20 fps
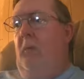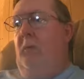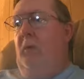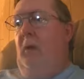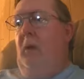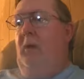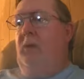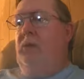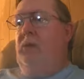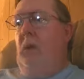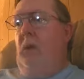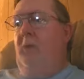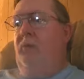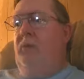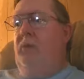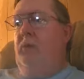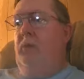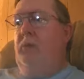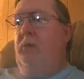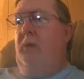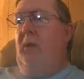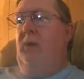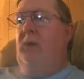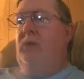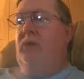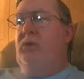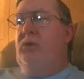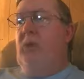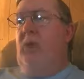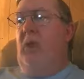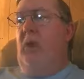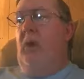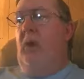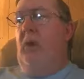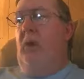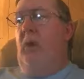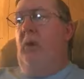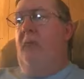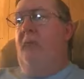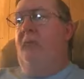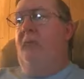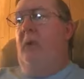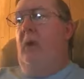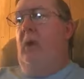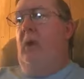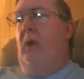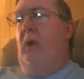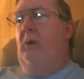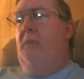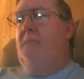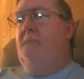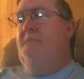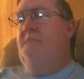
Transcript: Police officers being scared of uh,